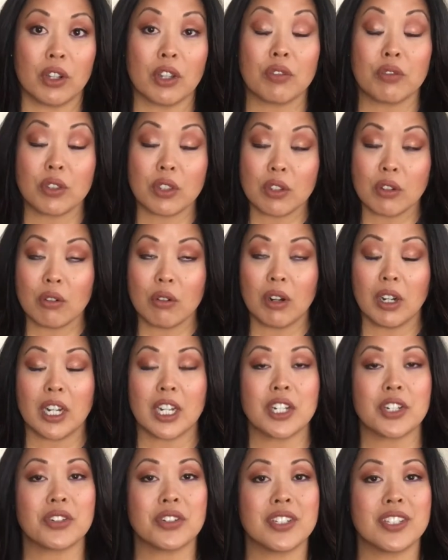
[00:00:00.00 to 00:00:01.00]
If you are
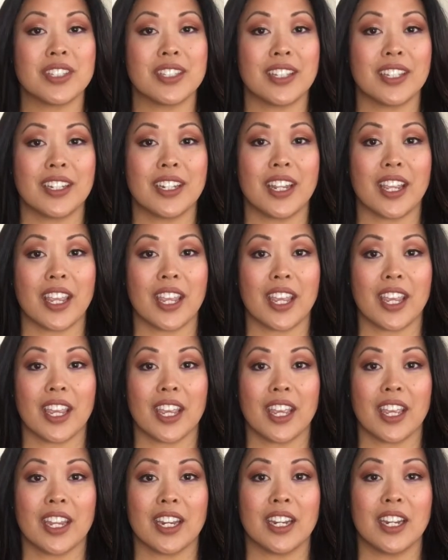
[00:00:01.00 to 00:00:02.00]
interested
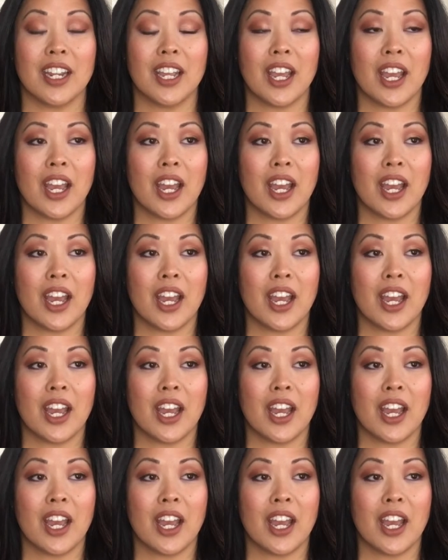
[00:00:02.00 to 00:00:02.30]
in